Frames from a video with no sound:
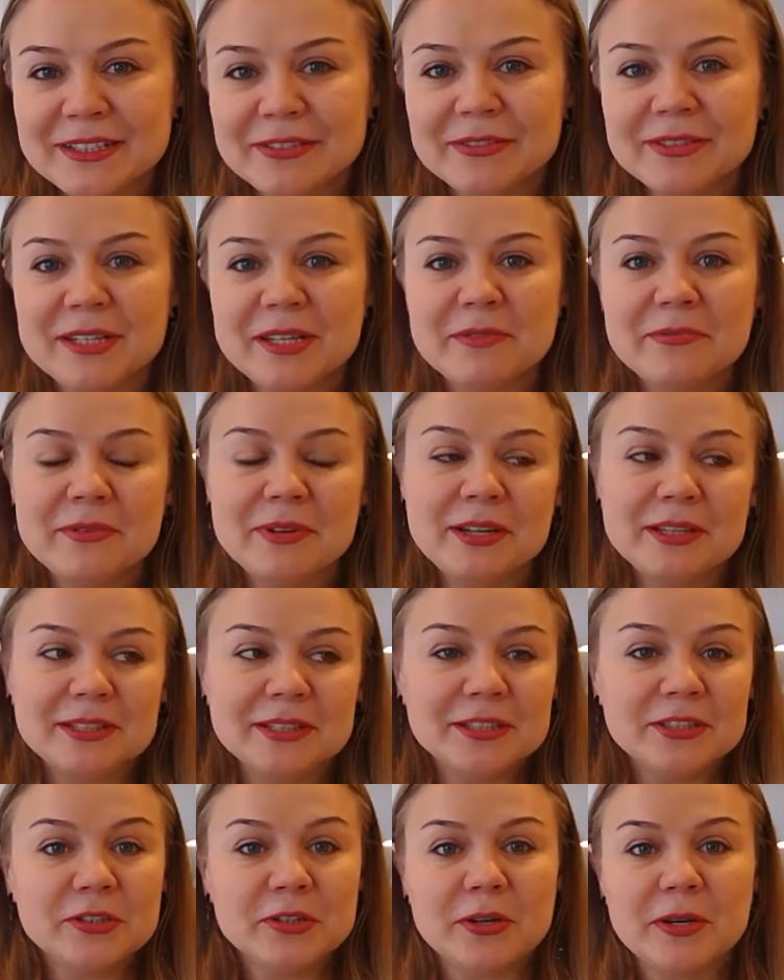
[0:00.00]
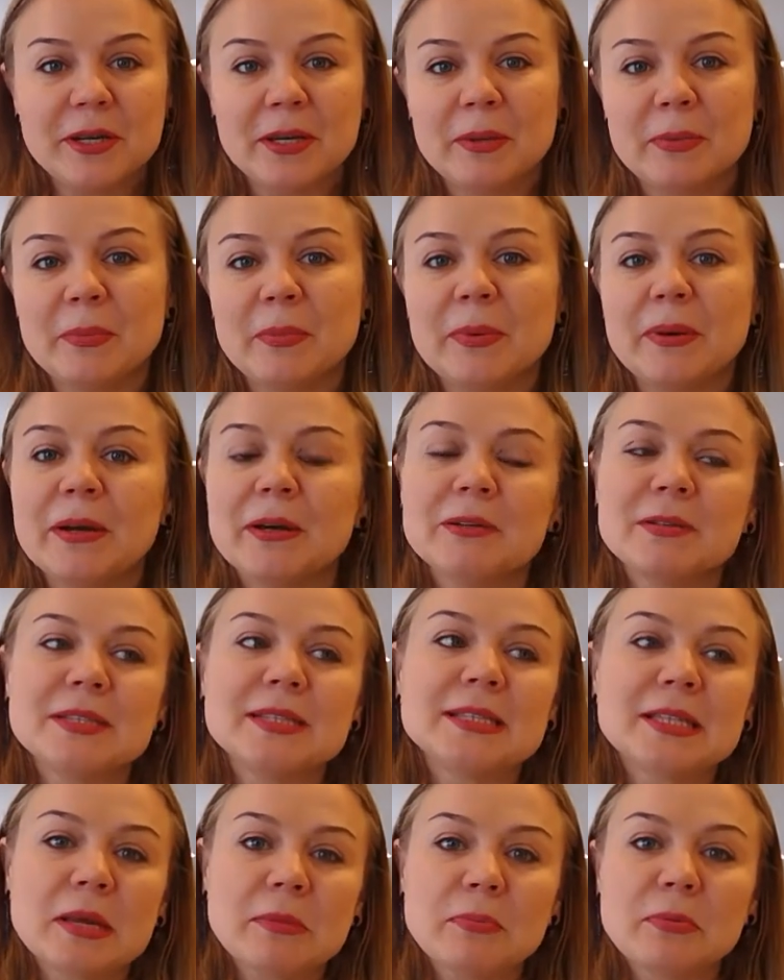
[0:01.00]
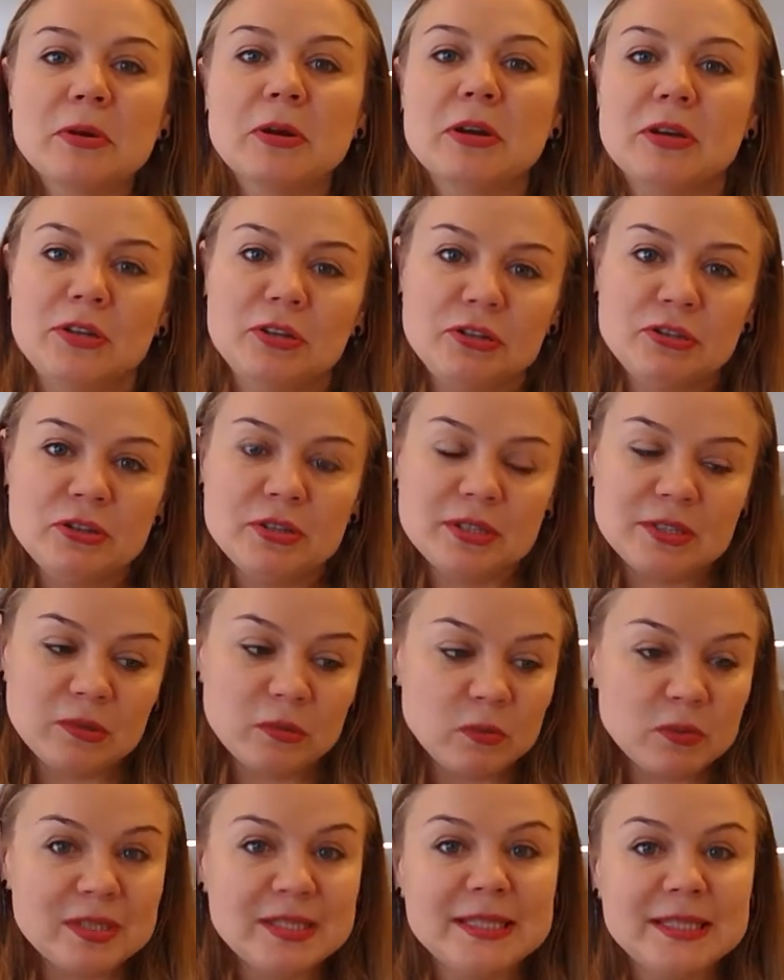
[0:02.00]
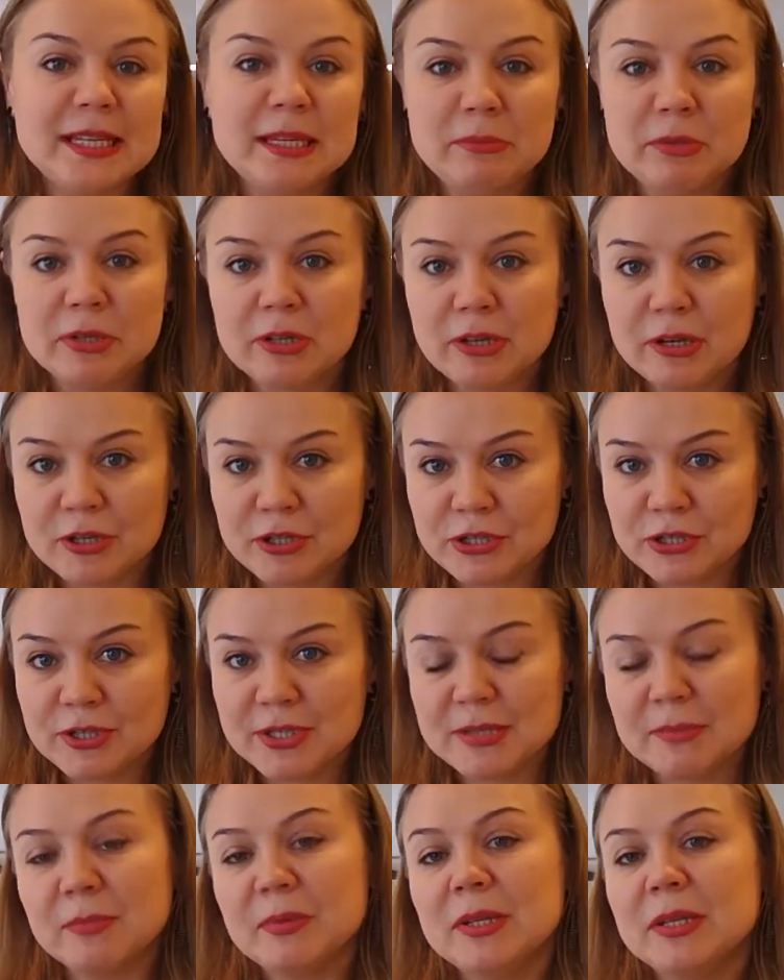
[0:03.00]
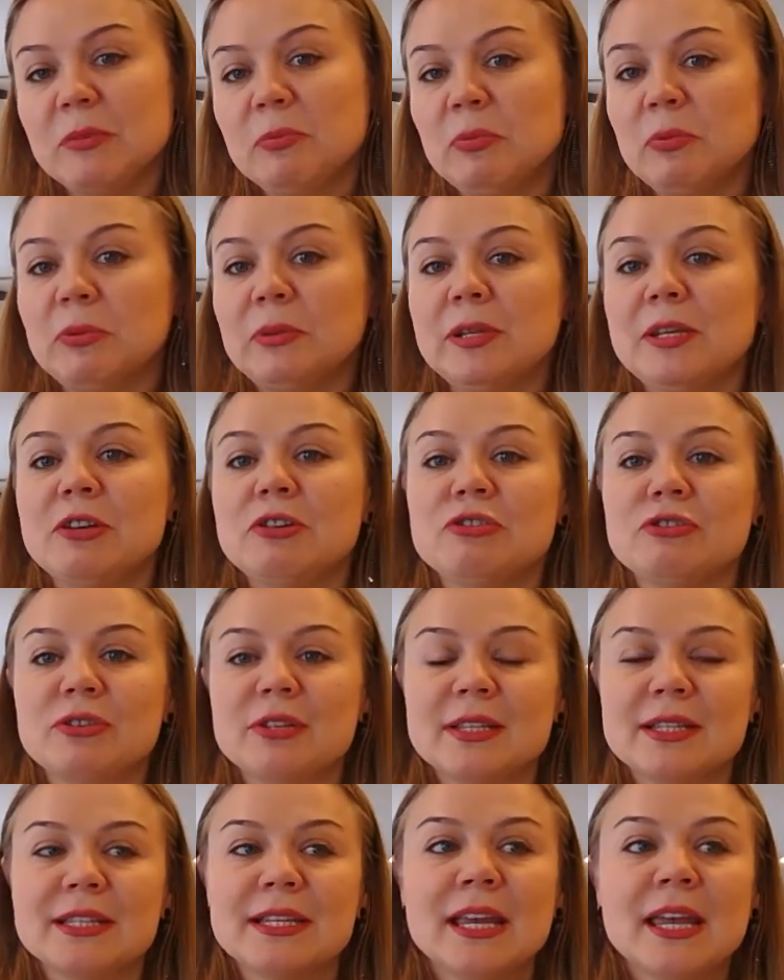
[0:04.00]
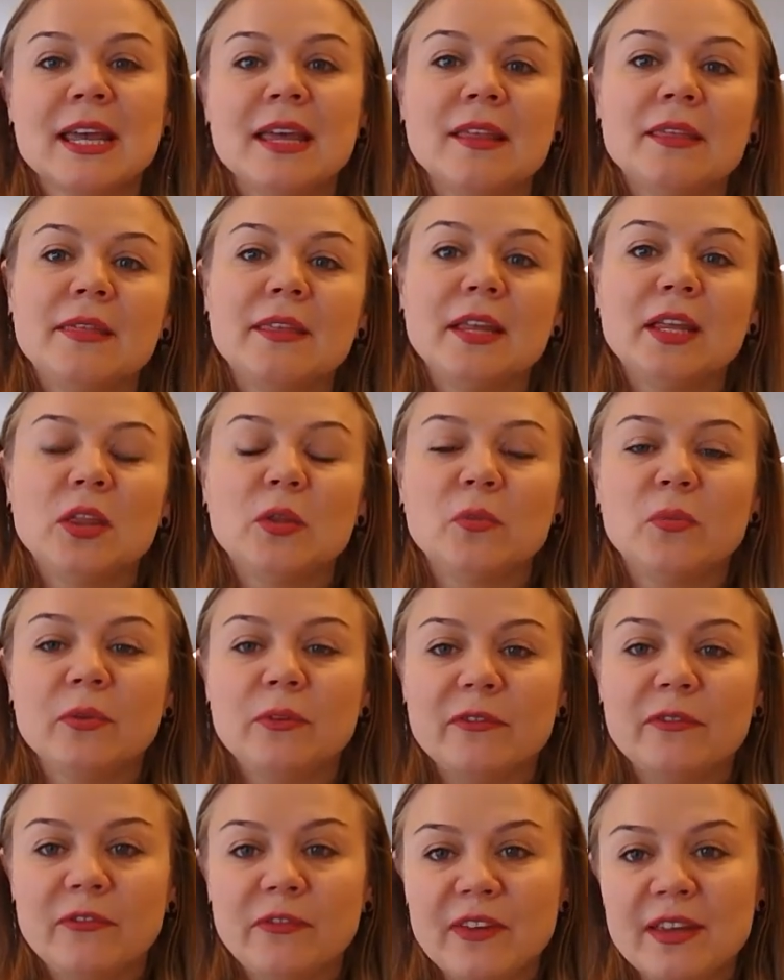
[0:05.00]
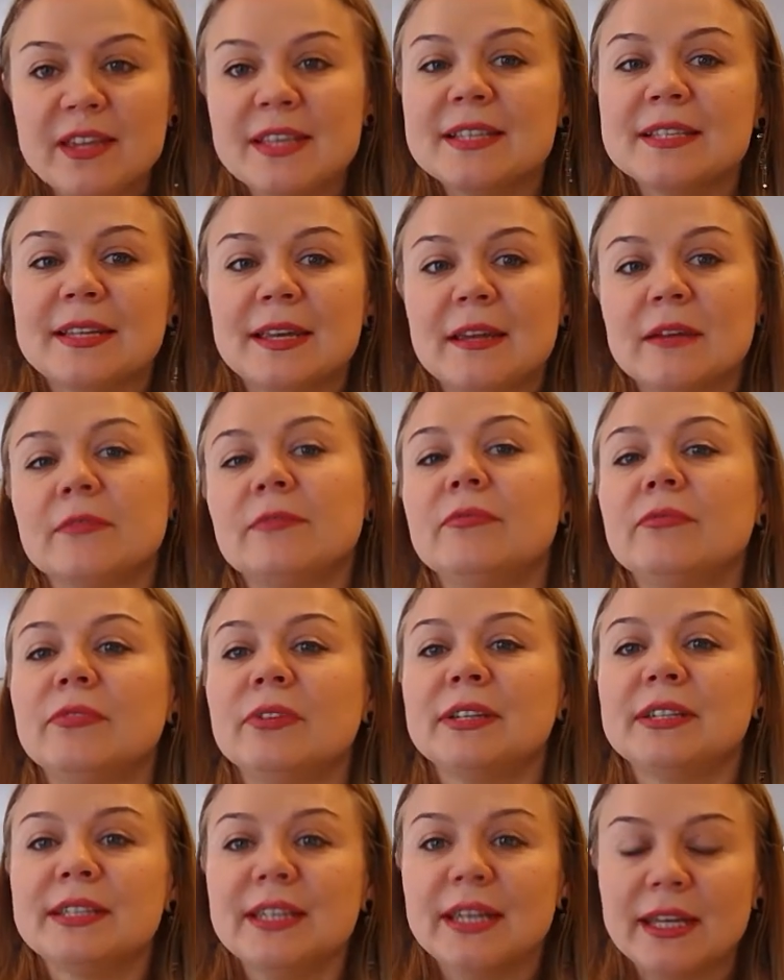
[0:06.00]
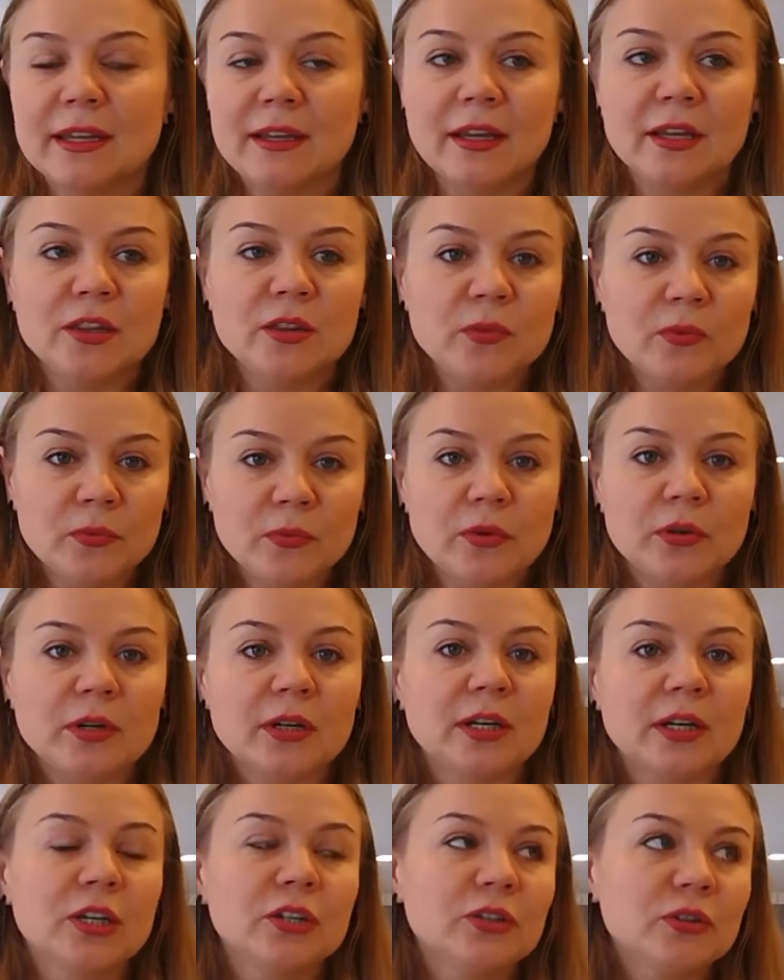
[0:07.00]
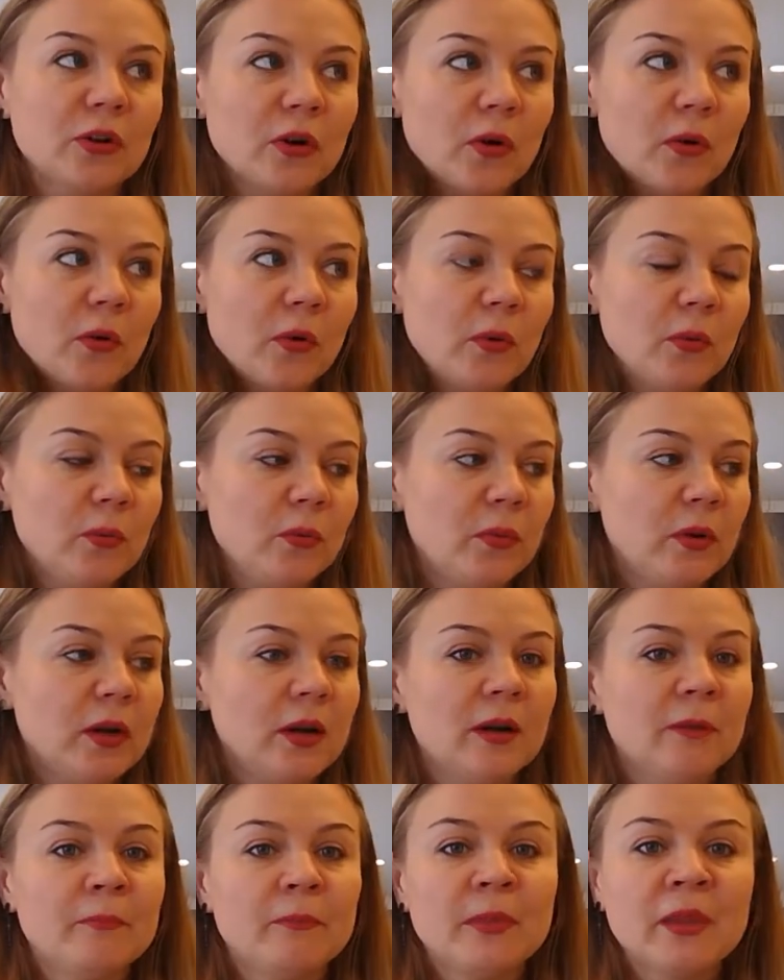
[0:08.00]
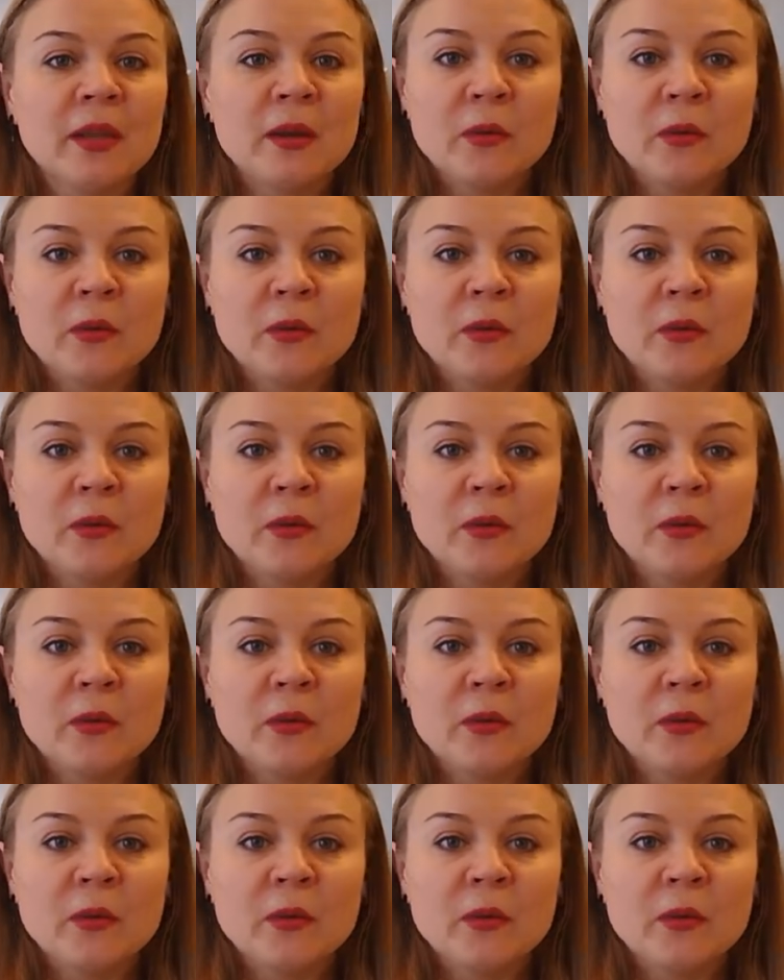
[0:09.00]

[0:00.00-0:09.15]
Today we're going to talk about subconscious or semi-conscious manipulations that we face every day at work, at home,